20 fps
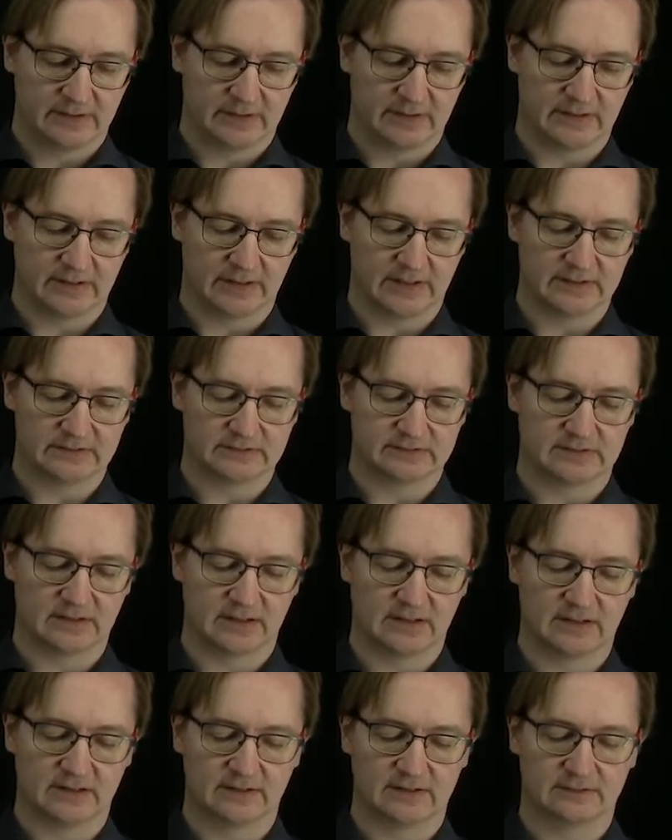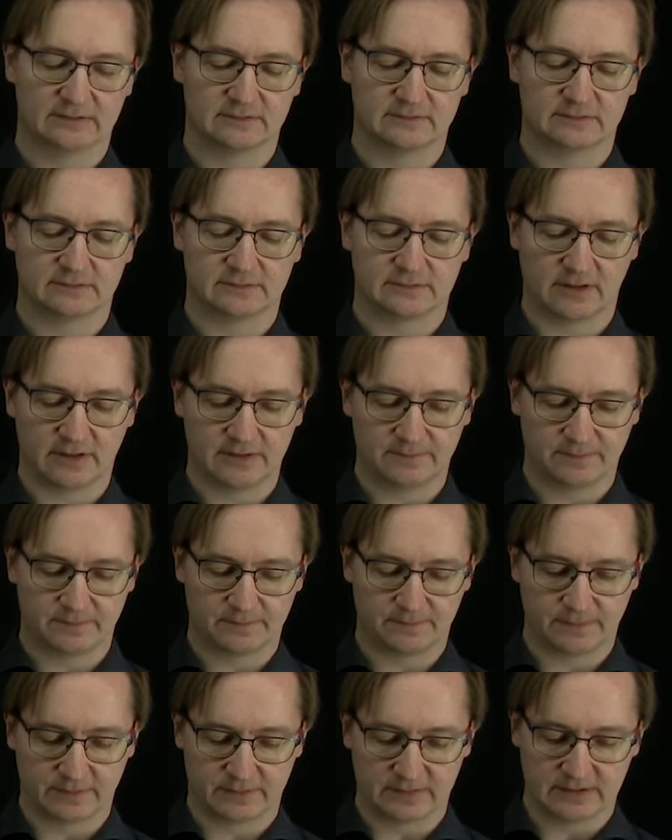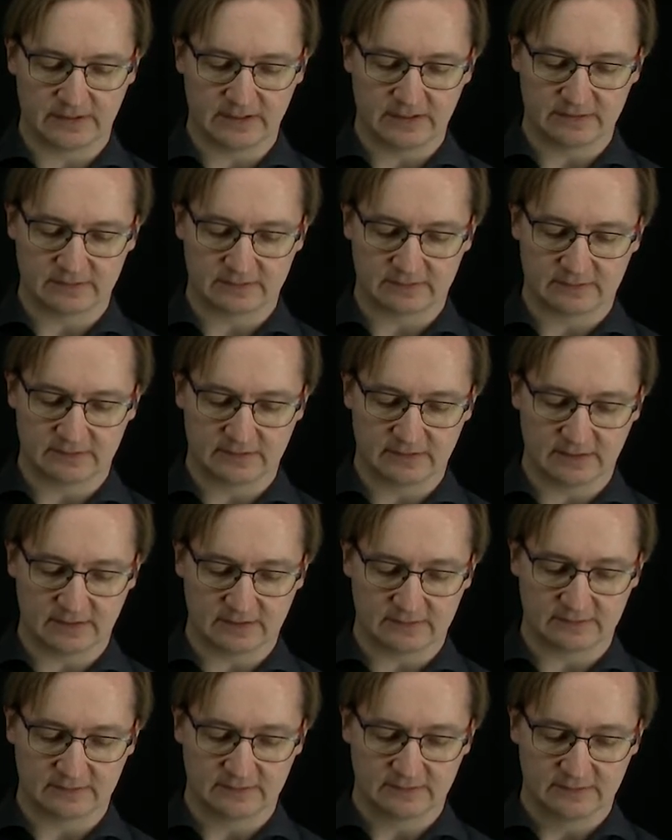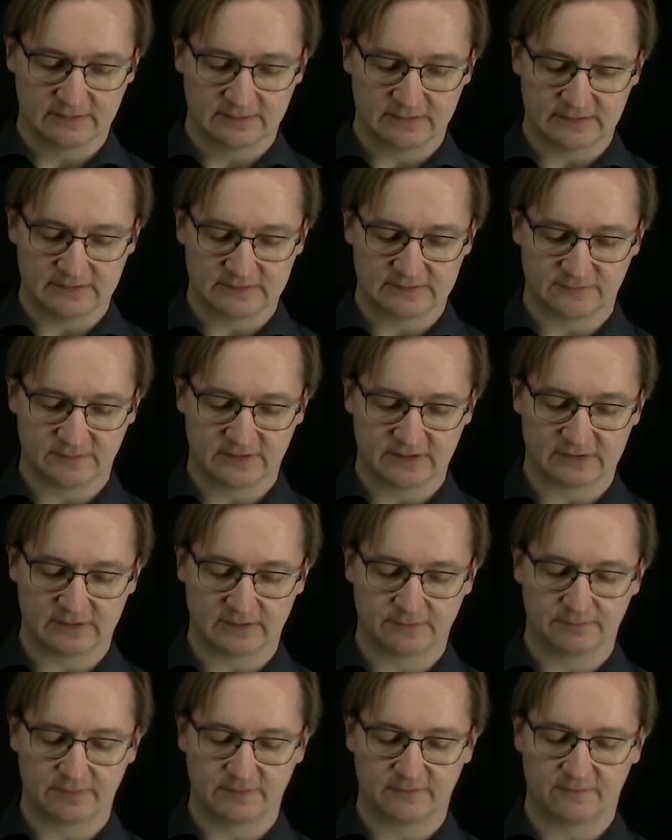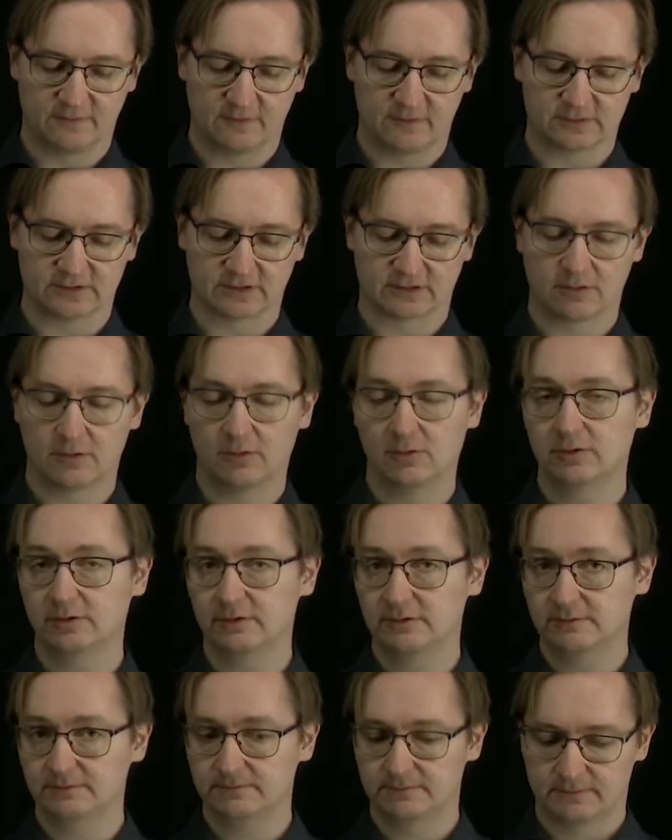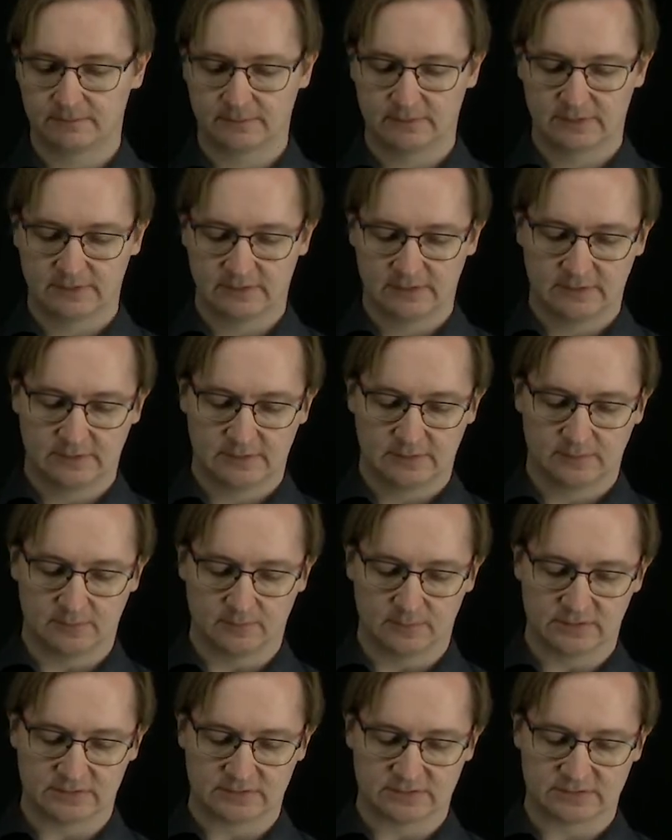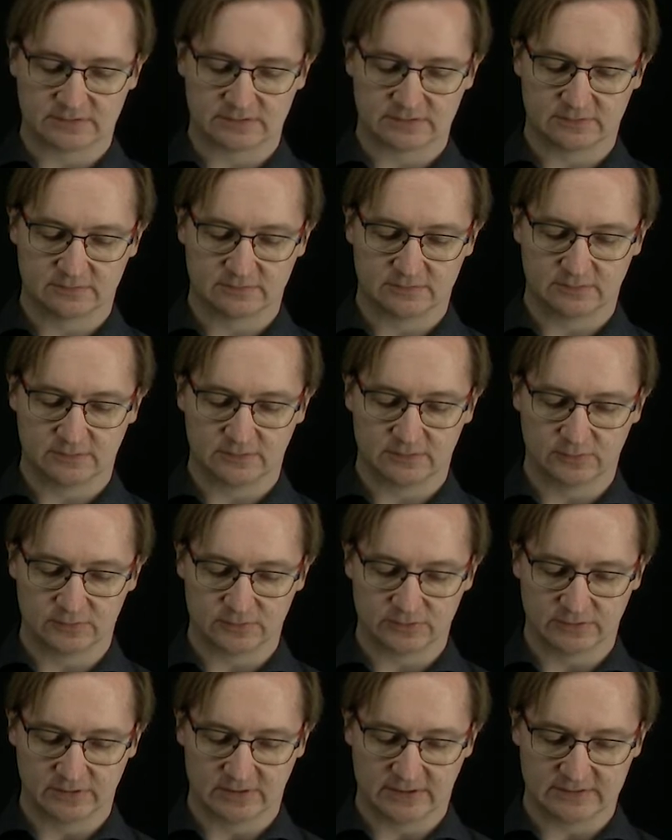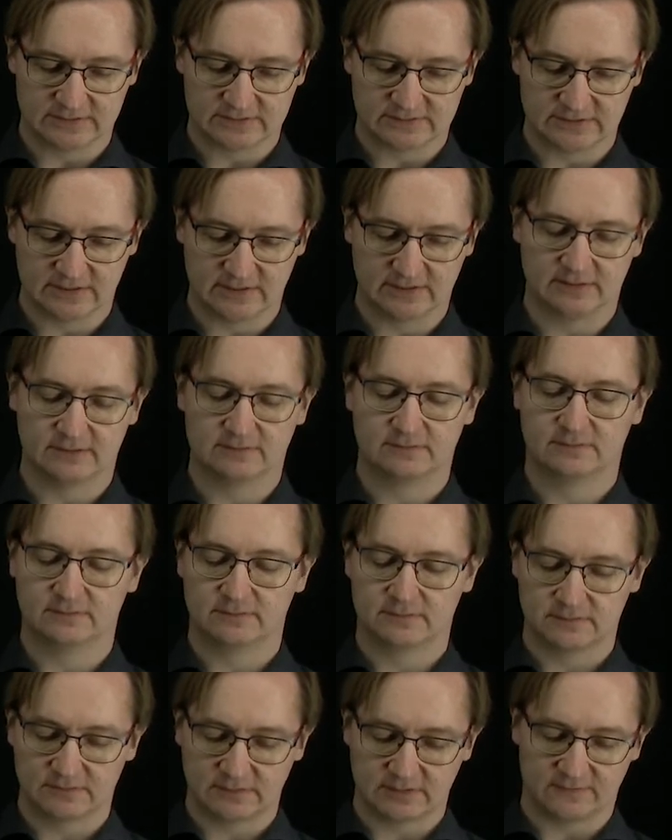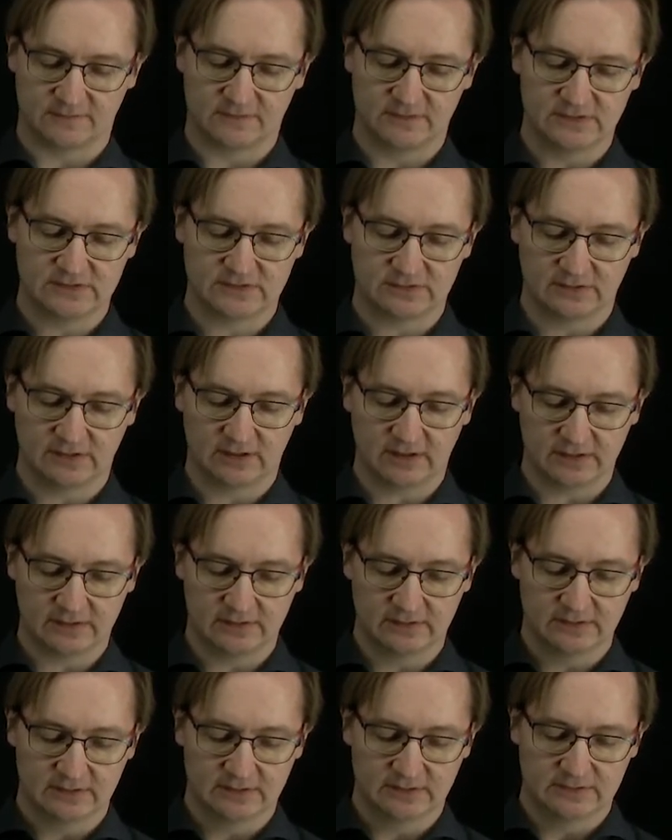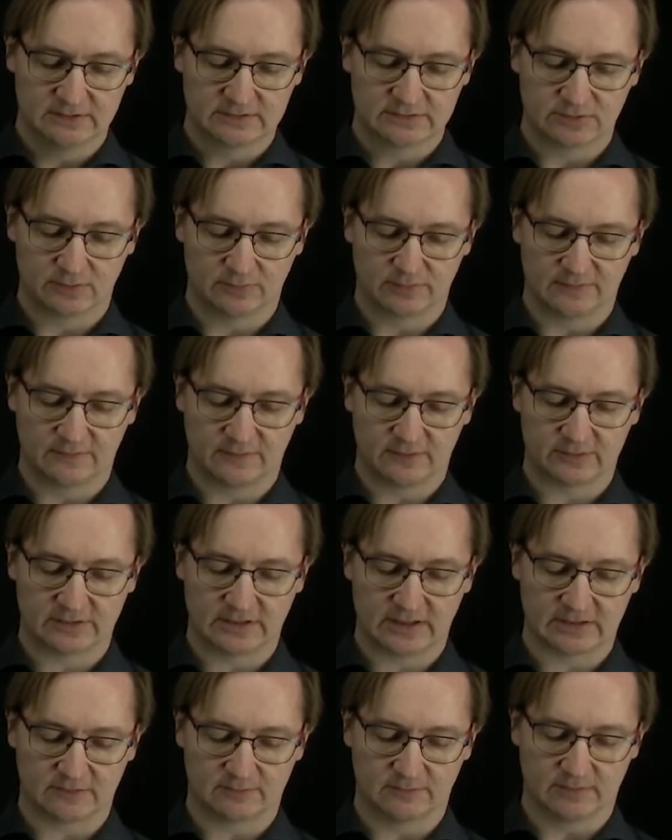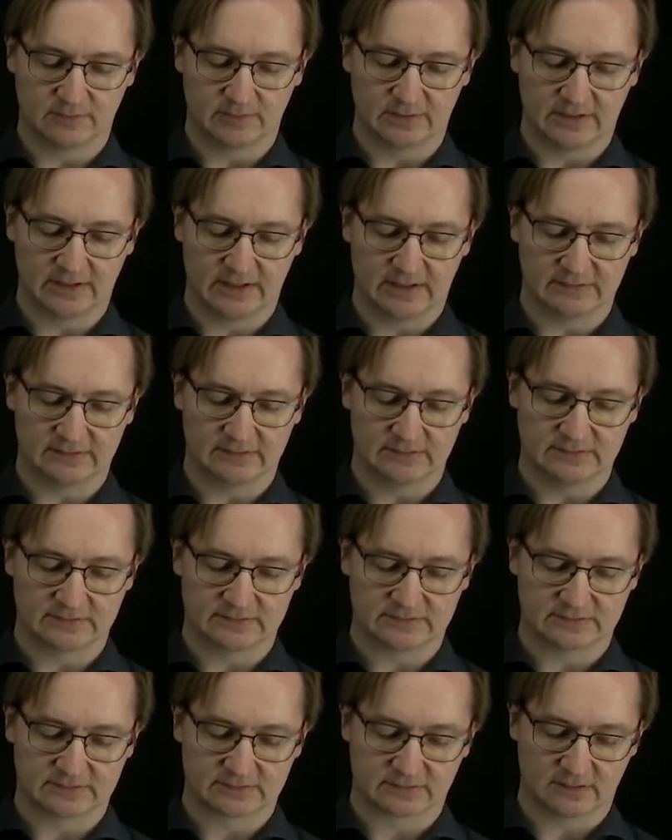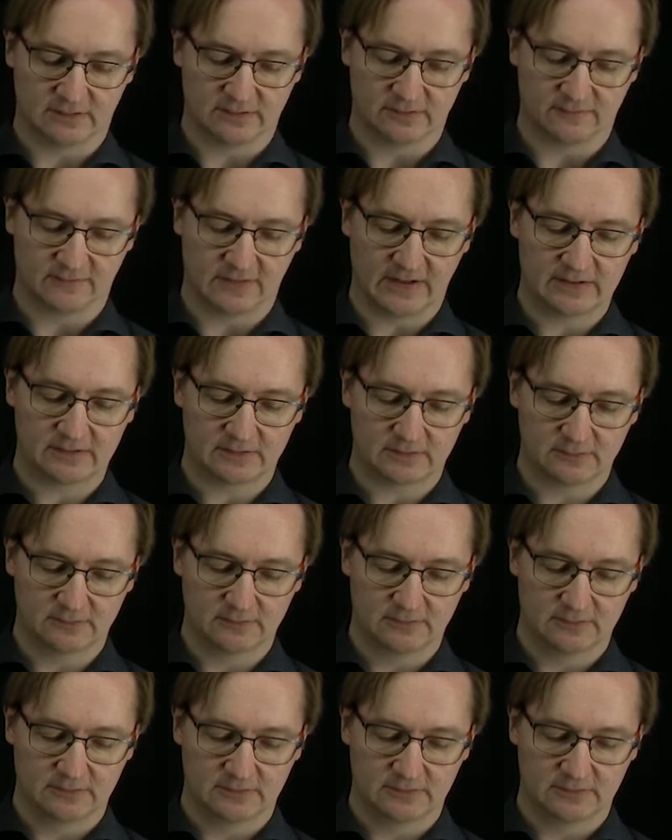And the type hint here is written before the colon, which usually ends the definition line. So before that we will add this kind of arrow,